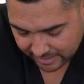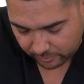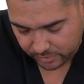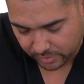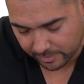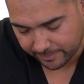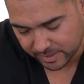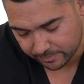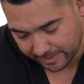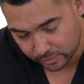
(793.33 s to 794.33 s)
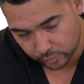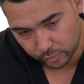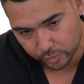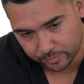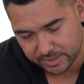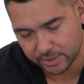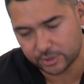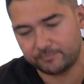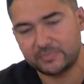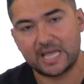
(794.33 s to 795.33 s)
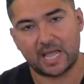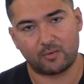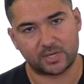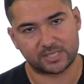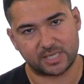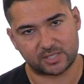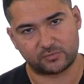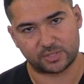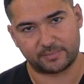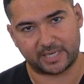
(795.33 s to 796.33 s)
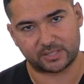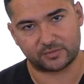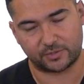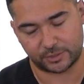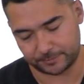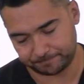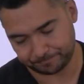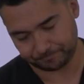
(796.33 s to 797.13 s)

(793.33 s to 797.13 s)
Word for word: Then I return my patient back to a neutral position and reassess for somatic dysfunction.